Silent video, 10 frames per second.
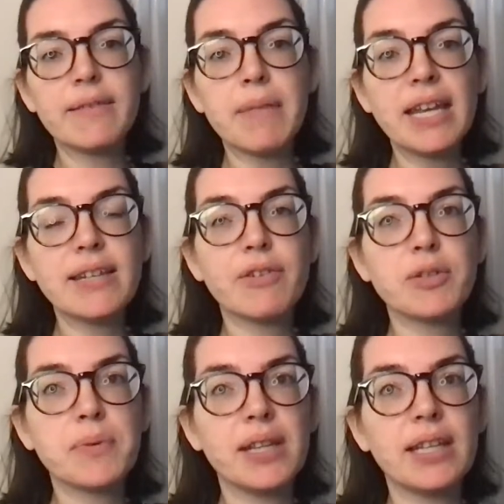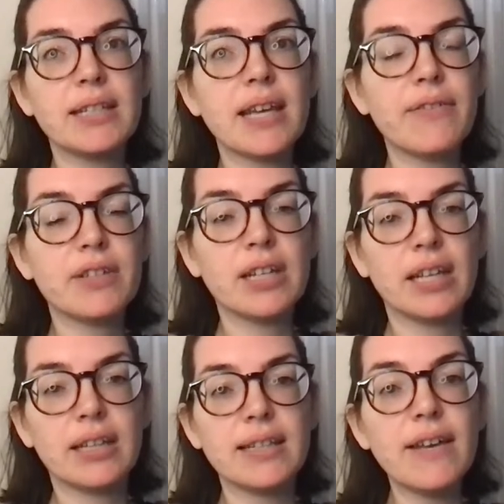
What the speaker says: the main difference between the indefinite and the